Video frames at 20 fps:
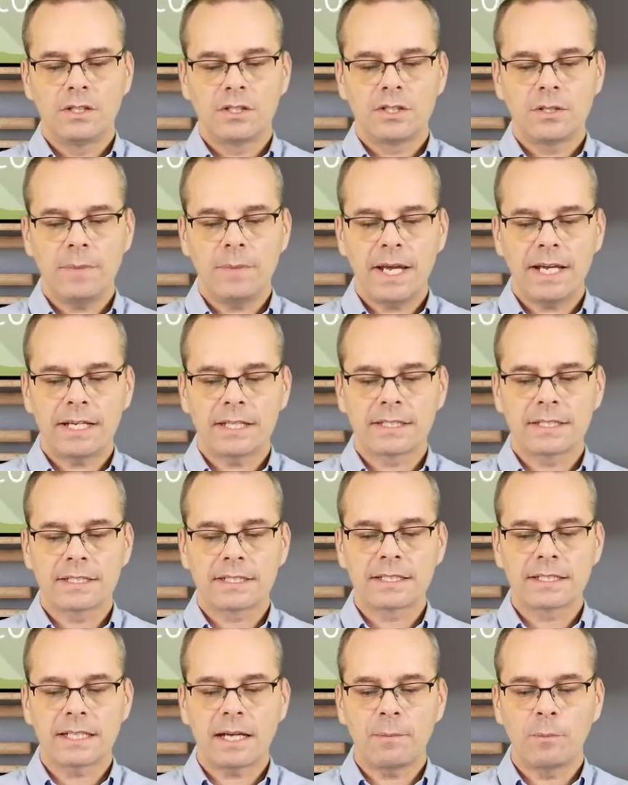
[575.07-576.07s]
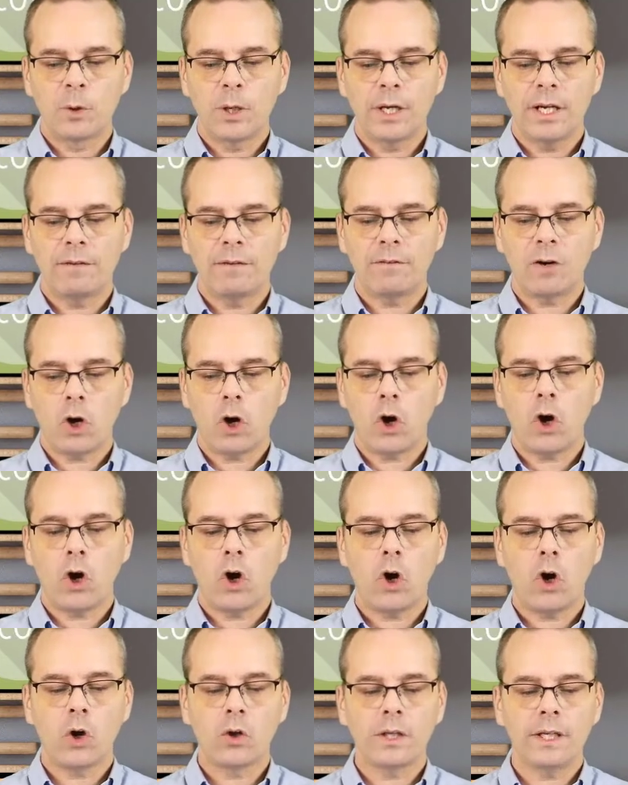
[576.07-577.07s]
to make a summary of
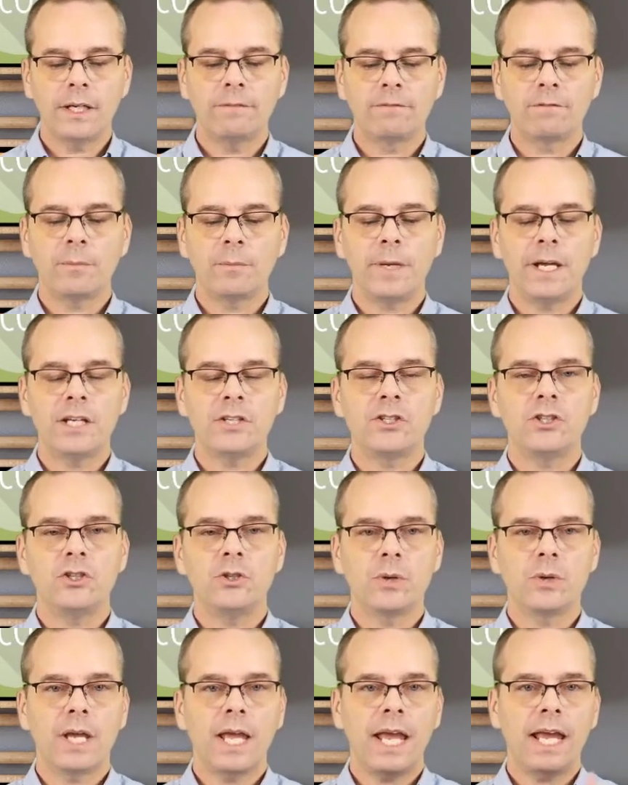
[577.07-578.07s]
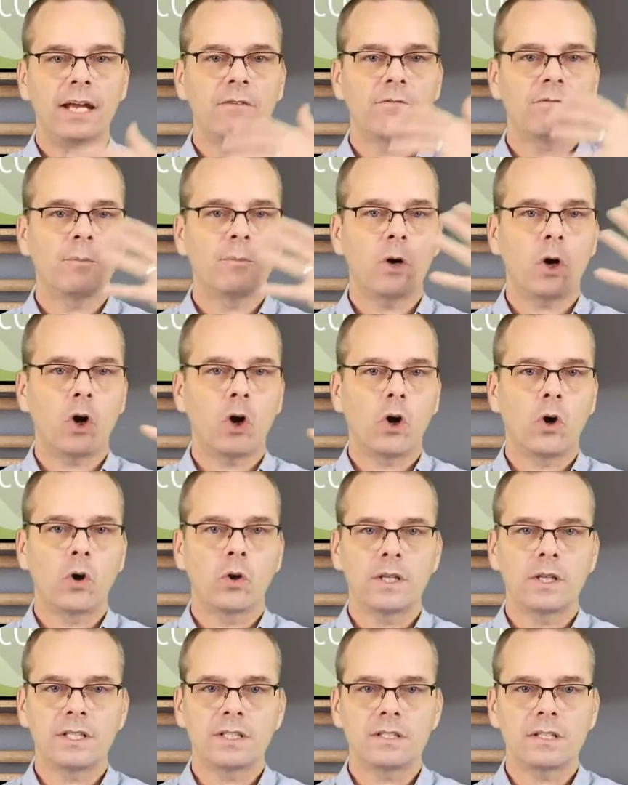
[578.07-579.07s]
all the information you gained from
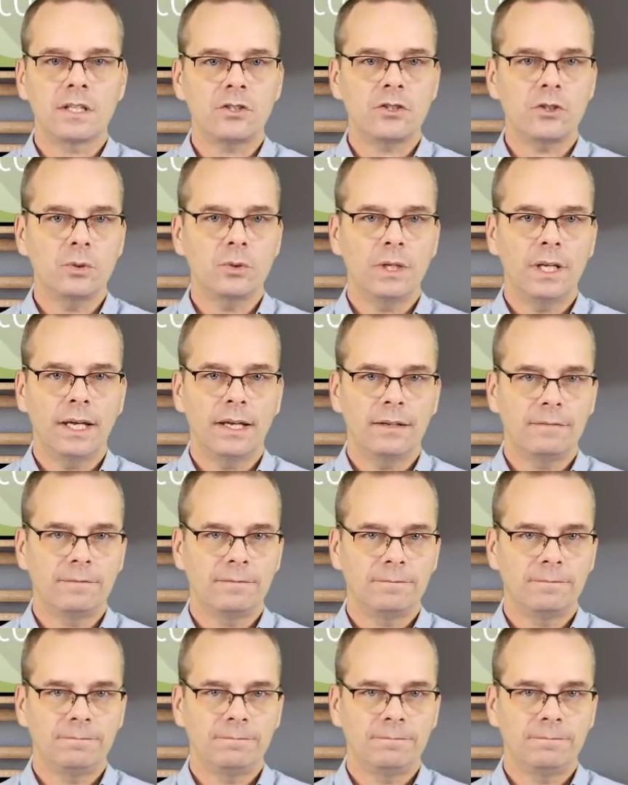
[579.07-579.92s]
all this that you did.